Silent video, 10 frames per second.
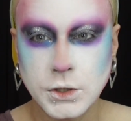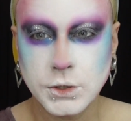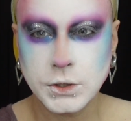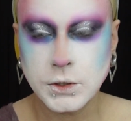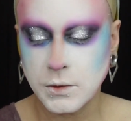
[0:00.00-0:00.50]

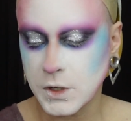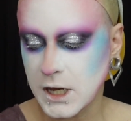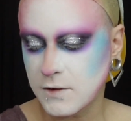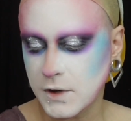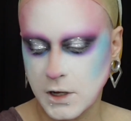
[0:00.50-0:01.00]
So then we
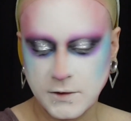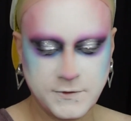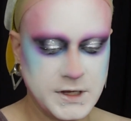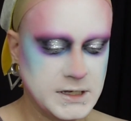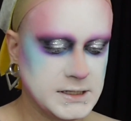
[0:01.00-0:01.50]
have all
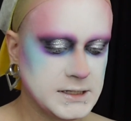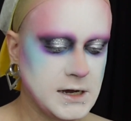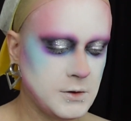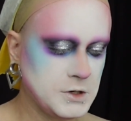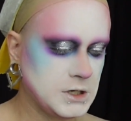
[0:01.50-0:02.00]
of this.
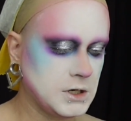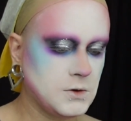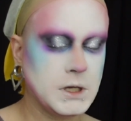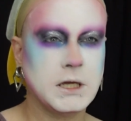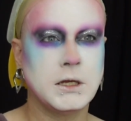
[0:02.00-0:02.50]
Now I'm going to
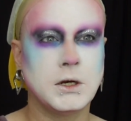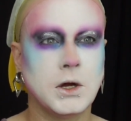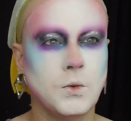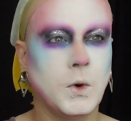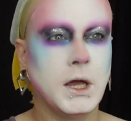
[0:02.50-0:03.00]
go in
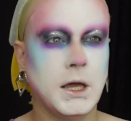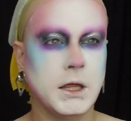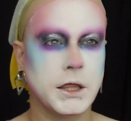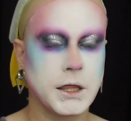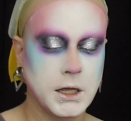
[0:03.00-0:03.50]

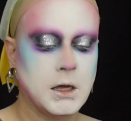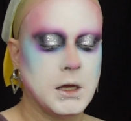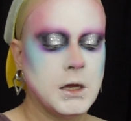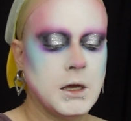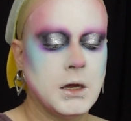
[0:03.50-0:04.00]
with
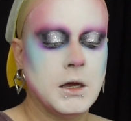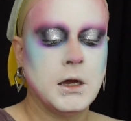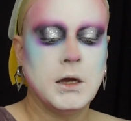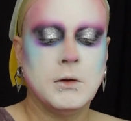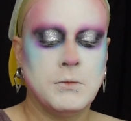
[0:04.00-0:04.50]

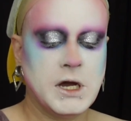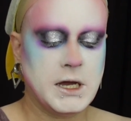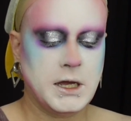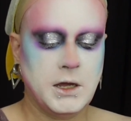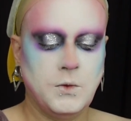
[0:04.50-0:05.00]

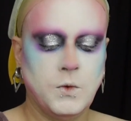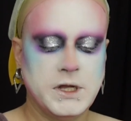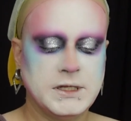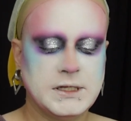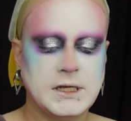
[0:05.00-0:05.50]
my
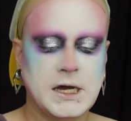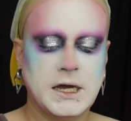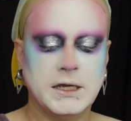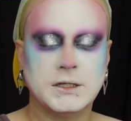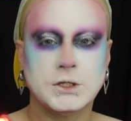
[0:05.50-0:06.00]
One
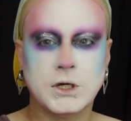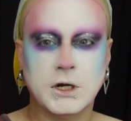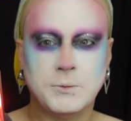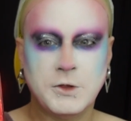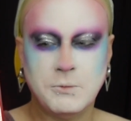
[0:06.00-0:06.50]
Size
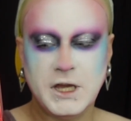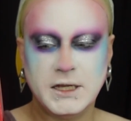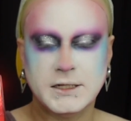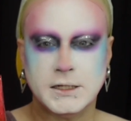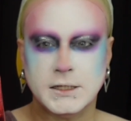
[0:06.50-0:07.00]
Turn Up the
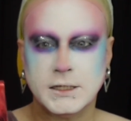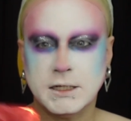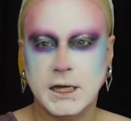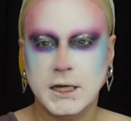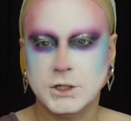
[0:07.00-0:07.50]
Base and
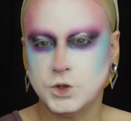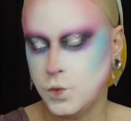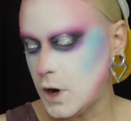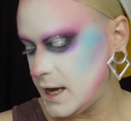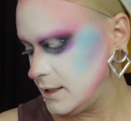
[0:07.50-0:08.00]
Stage
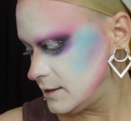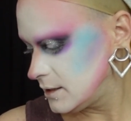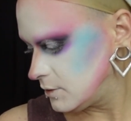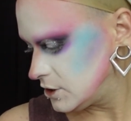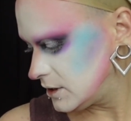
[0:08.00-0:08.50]
White,
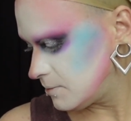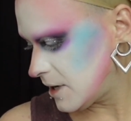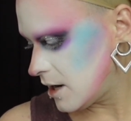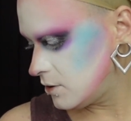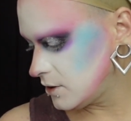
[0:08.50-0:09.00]
which is a
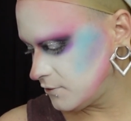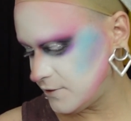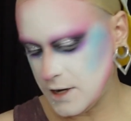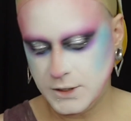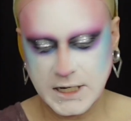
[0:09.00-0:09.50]
powder
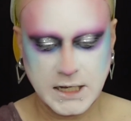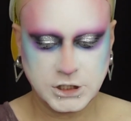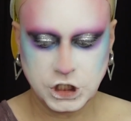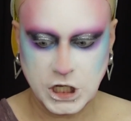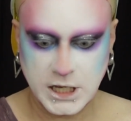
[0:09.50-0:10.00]

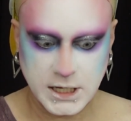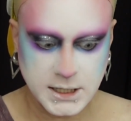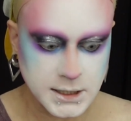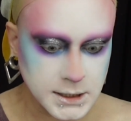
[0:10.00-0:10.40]
foundation.